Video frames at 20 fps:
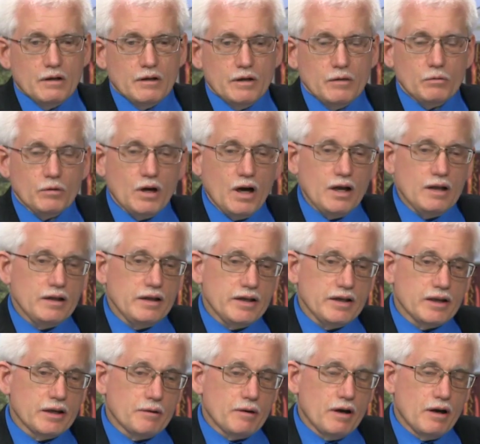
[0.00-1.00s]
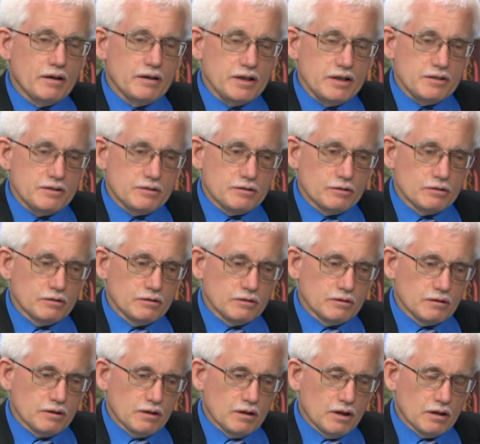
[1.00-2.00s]
All right, we're highlighting a, an Eastern
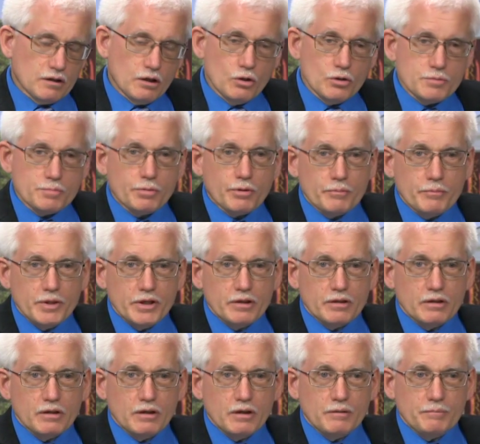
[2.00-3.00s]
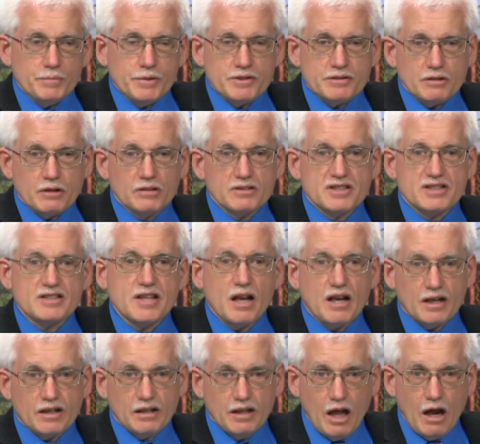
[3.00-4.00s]
Coast premiere, a piece called
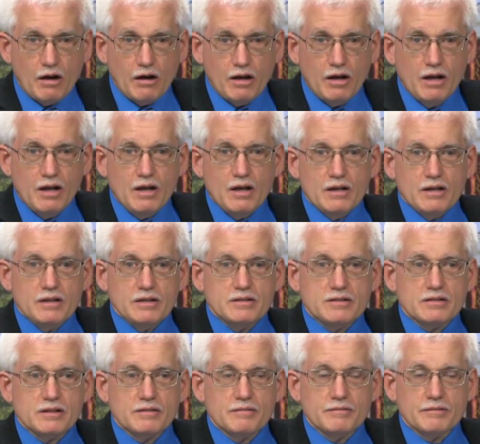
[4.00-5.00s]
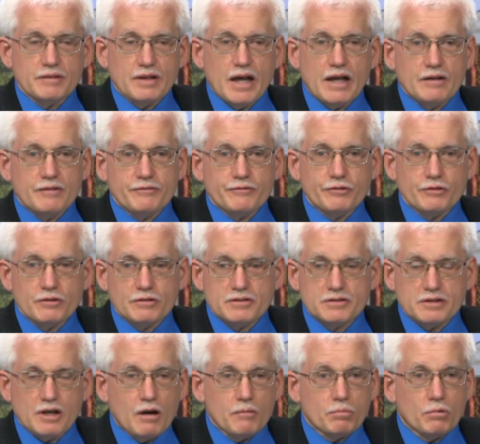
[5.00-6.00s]
Stella Clara. It's um, Latin for
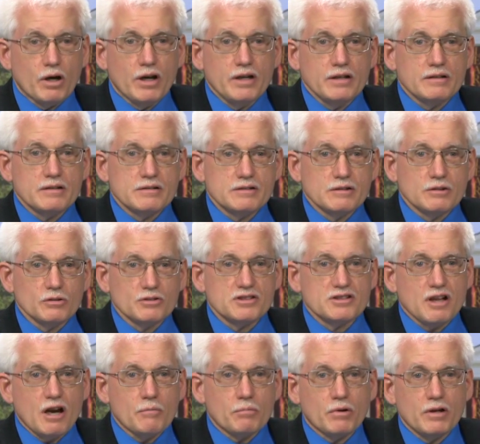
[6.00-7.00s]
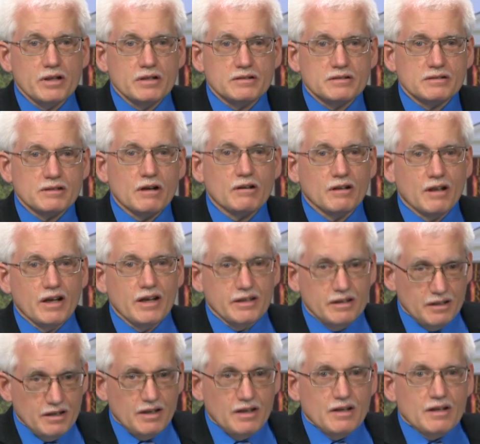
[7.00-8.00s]
star bright. It's the old star bright, starlight
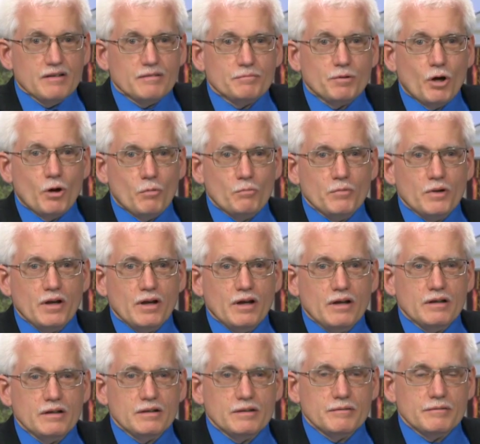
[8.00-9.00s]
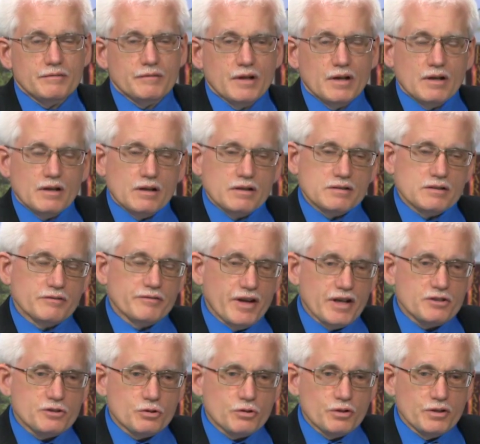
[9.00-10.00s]
mm -hmm. poem, and um,
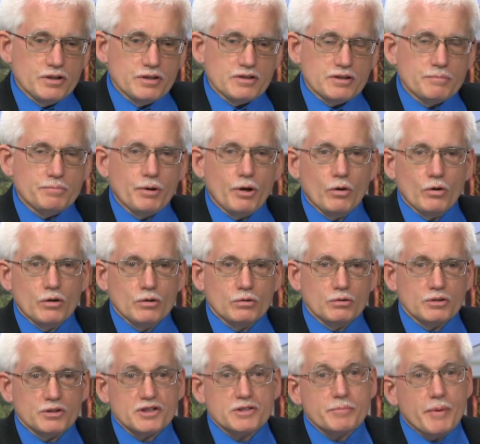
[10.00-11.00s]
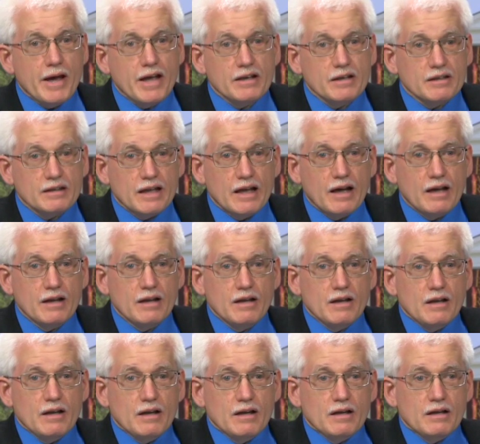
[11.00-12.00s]
Silvestri is the poet who expanded that.
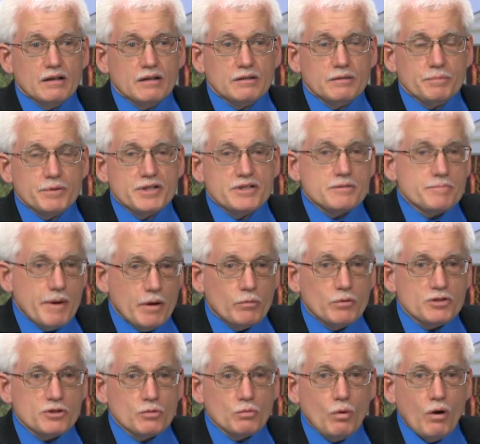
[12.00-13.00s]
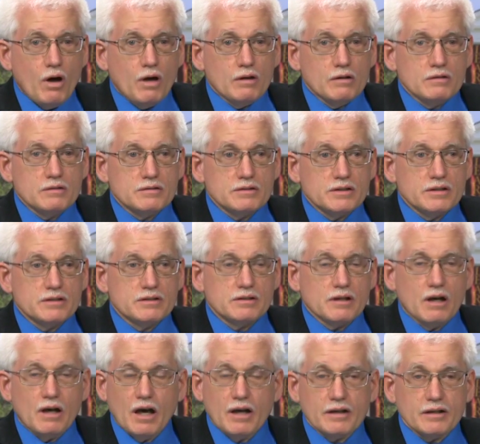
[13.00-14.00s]
Uh, the piece is by Richard Waters. It's
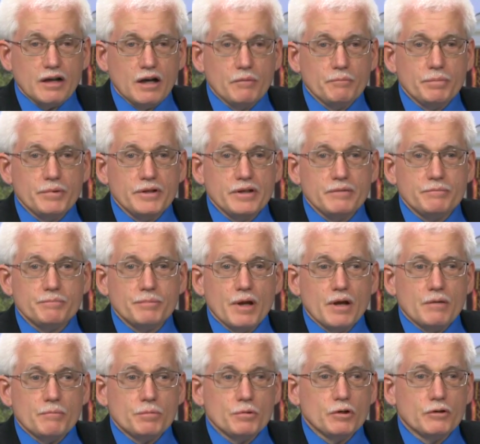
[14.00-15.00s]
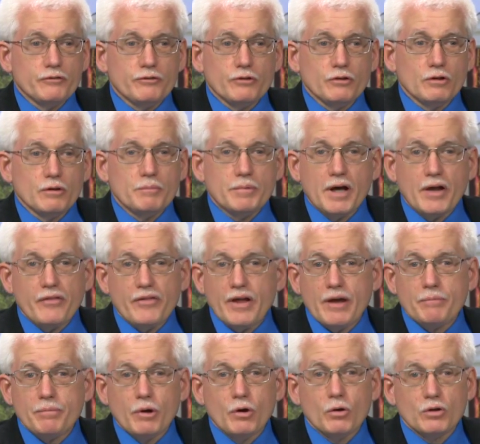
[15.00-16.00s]
unaccompanied, beautiful about
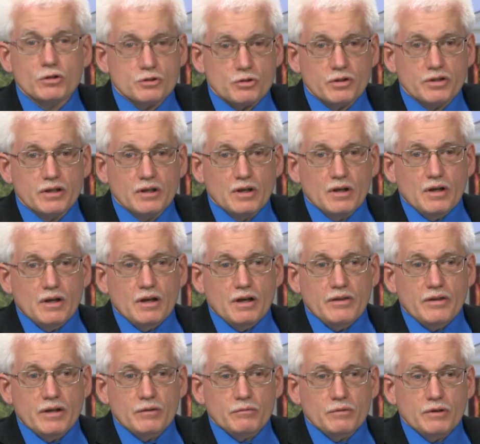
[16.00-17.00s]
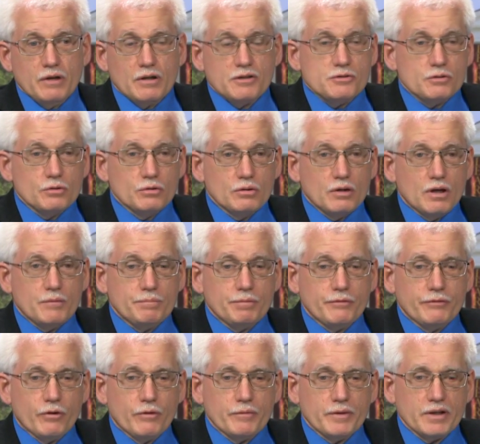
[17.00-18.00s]
that poetry. And then we also are
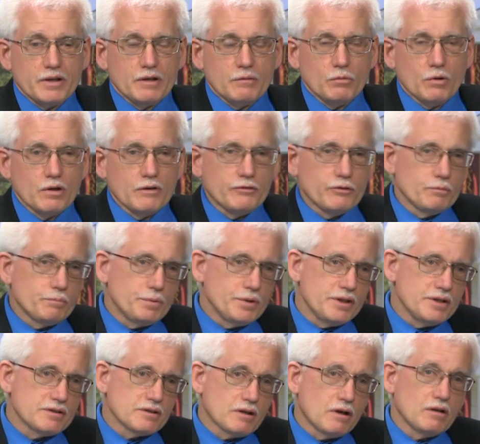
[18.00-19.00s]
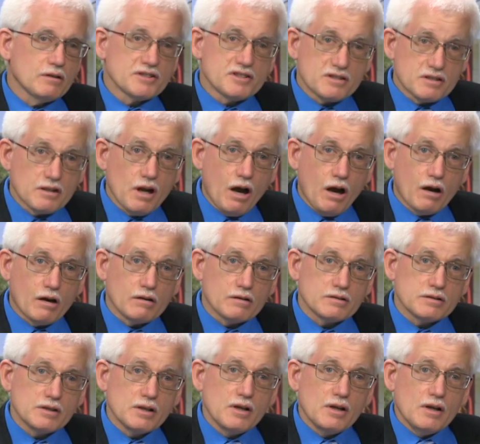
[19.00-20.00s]
performing a wonderful piece called
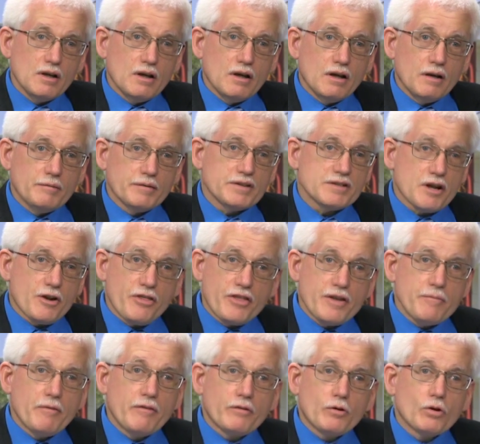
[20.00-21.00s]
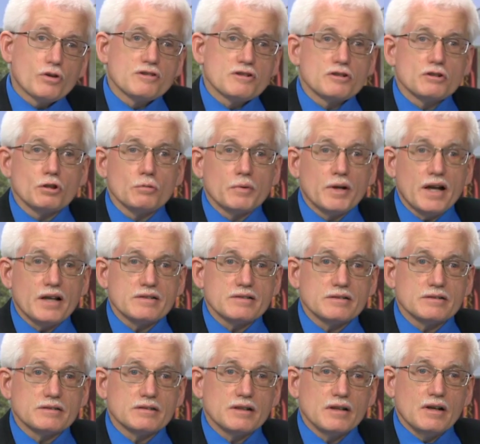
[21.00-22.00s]
Stars, um, because our theme, of course, is
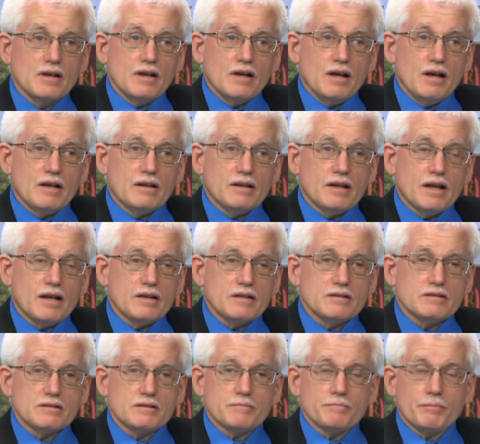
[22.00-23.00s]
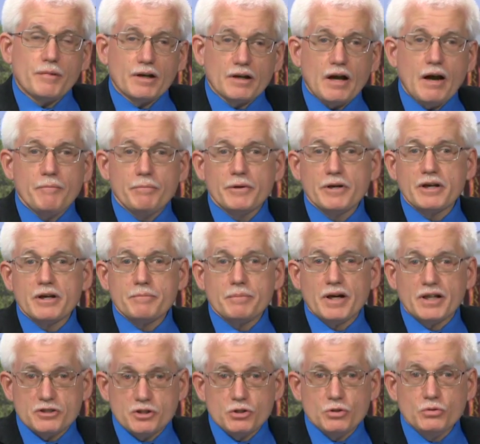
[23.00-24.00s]
luminescence, and that is accompanied
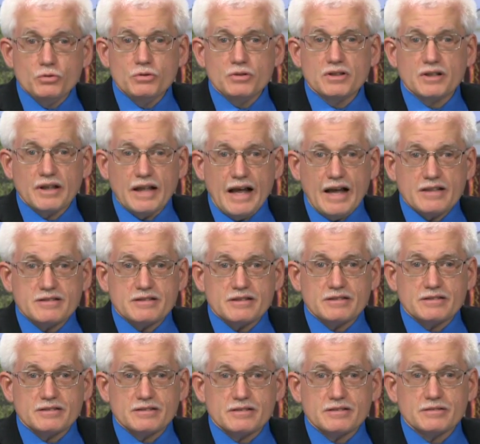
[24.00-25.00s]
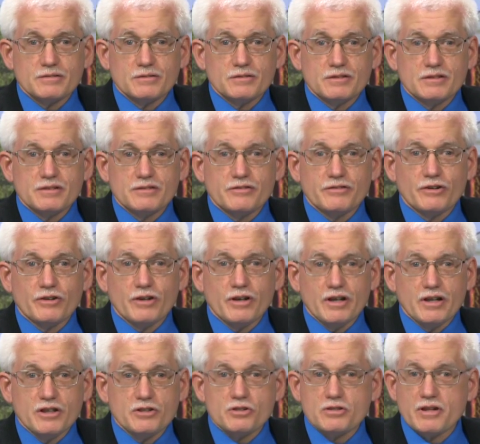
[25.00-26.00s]
by tuned glasses, which is very
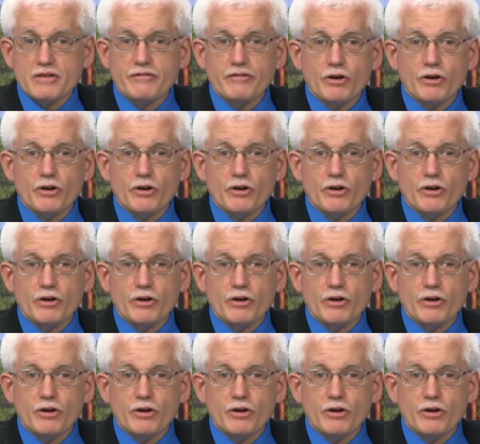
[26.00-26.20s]
interesting,